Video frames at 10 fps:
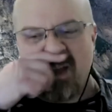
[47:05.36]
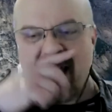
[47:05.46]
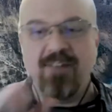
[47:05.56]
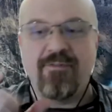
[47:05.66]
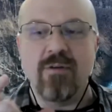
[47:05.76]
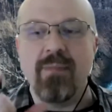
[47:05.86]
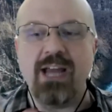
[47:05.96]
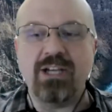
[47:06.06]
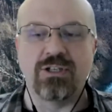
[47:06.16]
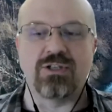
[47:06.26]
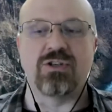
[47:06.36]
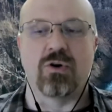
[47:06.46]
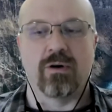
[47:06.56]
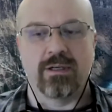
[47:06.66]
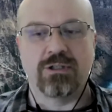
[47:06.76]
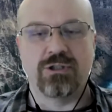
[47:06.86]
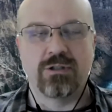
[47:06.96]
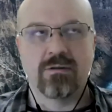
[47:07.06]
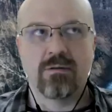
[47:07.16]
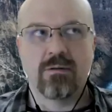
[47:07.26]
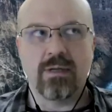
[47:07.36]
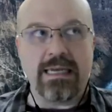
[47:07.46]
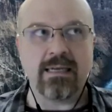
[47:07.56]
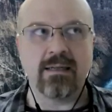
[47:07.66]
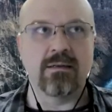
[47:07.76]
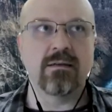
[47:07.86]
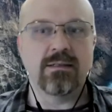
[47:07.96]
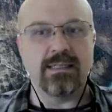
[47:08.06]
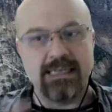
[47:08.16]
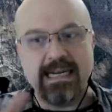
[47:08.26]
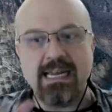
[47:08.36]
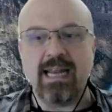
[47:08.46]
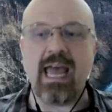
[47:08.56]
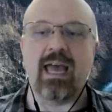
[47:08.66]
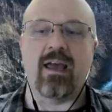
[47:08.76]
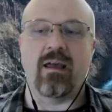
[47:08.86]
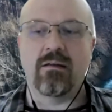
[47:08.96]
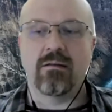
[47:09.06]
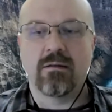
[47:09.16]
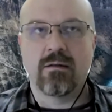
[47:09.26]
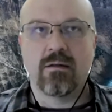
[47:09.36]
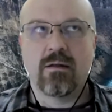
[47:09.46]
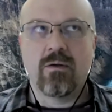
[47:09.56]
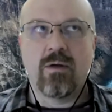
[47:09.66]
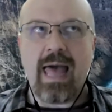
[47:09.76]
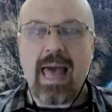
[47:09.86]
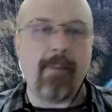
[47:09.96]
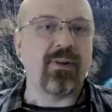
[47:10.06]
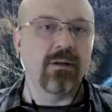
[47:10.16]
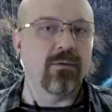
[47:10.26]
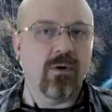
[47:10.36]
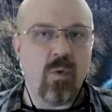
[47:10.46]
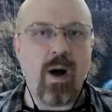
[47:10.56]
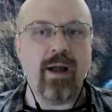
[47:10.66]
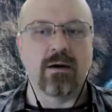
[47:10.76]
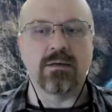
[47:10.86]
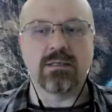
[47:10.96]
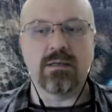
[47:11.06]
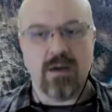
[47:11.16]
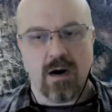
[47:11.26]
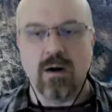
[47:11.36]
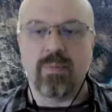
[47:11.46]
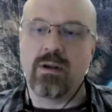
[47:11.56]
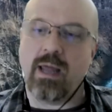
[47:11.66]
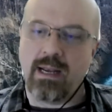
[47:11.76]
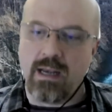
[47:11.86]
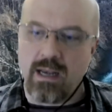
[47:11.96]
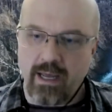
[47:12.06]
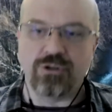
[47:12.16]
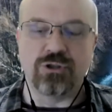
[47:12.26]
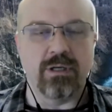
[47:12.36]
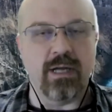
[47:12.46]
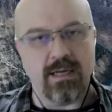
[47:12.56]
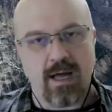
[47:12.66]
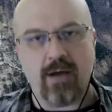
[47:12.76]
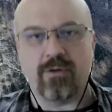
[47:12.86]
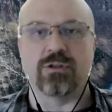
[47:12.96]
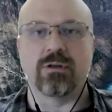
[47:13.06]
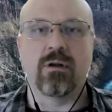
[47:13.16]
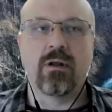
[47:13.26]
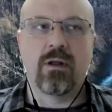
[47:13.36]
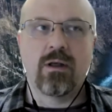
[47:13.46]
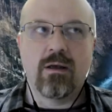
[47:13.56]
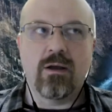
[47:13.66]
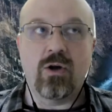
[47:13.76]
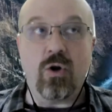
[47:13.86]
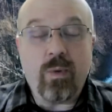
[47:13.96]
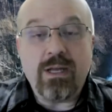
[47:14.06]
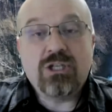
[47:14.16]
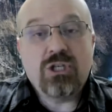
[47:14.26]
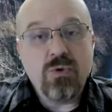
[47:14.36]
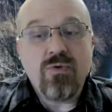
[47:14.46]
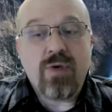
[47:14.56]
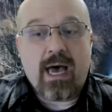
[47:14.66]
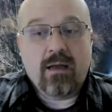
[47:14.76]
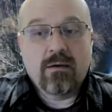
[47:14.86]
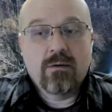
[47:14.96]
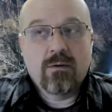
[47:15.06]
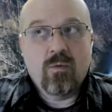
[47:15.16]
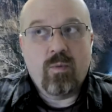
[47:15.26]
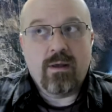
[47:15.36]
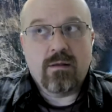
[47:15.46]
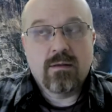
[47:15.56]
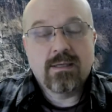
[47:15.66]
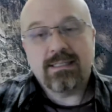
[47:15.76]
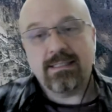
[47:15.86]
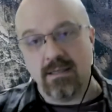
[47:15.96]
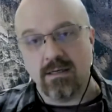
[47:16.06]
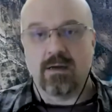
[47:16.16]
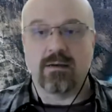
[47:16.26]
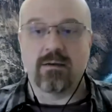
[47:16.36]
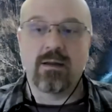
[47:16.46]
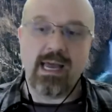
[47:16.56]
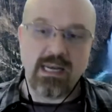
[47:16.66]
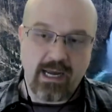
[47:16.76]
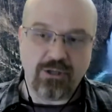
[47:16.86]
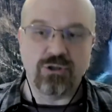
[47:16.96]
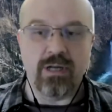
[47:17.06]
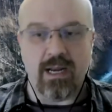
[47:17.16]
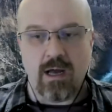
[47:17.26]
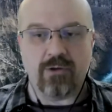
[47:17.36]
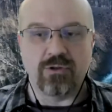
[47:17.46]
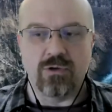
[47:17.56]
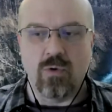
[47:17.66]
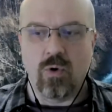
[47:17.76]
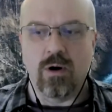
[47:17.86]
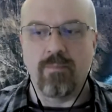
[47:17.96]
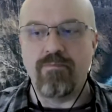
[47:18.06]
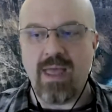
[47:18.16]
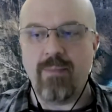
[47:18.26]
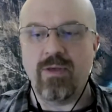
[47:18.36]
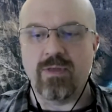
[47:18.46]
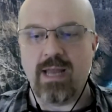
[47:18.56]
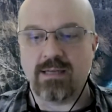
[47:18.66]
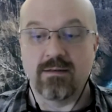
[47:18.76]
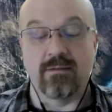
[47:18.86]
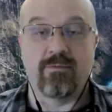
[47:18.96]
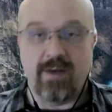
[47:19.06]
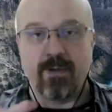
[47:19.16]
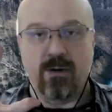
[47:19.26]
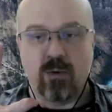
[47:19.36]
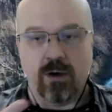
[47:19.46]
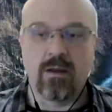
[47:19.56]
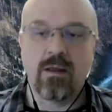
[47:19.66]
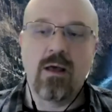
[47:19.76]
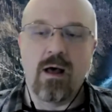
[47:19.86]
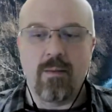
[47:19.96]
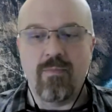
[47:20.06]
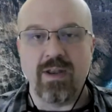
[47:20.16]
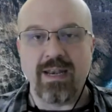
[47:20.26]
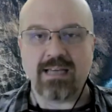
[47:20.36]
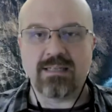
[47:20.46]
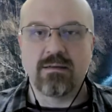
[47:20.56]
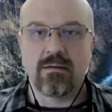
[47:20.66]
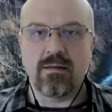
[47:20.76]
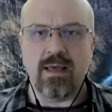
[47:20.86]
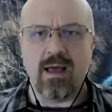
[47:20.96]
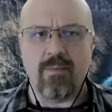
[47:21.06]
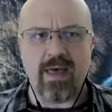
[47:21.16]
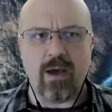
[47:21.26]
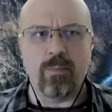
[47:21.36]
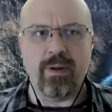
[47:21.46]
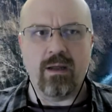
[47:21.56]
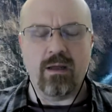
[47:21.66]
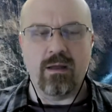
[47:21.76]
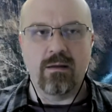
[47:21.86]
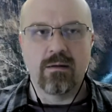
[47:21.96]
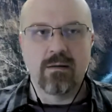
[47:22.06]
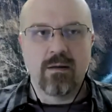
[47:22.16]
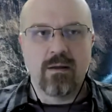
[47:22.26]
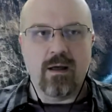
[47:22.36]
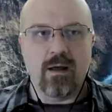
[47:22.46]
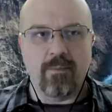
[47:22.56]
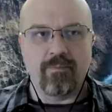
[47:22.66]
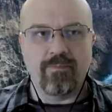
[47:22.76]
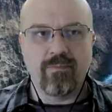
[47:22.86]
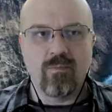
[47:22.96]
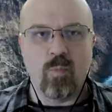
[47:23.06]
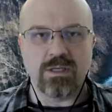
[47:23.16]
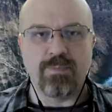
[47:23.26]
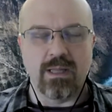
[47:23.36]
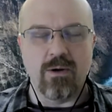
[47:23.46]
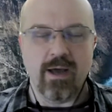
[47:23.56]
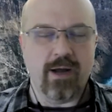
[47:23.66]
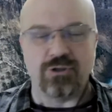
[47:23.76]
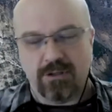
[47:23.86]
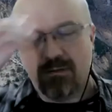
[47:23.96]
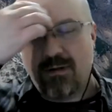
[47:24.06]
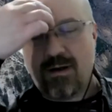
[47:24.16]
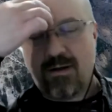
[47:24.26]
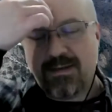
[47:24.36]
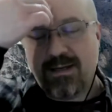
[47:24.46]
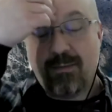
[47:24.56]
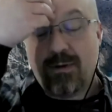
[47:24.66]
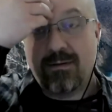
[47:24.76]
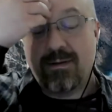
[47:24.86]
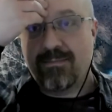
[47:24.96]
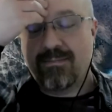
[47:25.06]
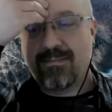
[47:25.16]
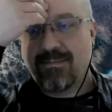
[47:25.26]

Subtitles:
information storage in DNA absolutely requires carbon and nitrogen and oxygen. Could we do that with silicon and nitrogen and oxygen? Or maybe the next 5-minute warning, the next thing up, that would be what's below nitrogen on the table. I'm